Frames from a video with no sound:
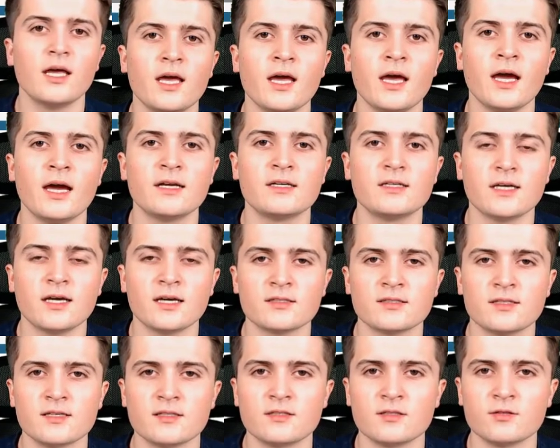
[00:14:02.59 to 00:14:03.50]
add
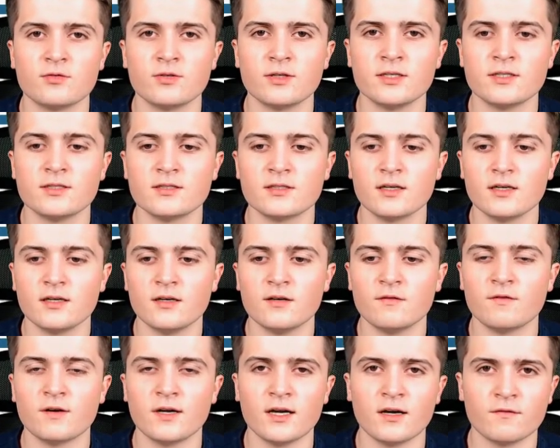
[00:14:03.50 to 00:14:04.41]
accessories
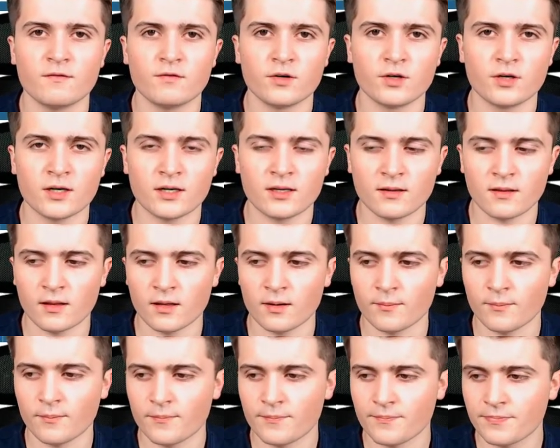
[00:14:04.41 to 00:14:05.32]
if I have forgotten
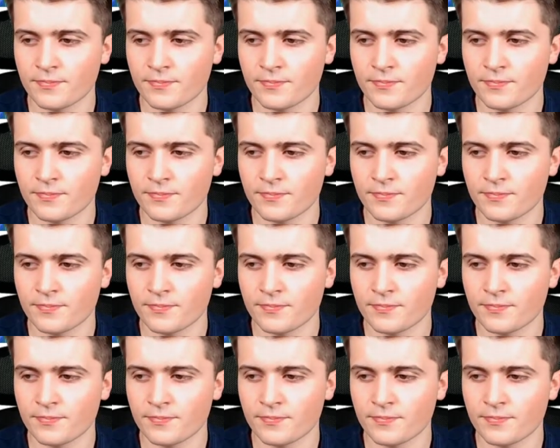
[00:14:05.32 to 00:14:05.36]
them.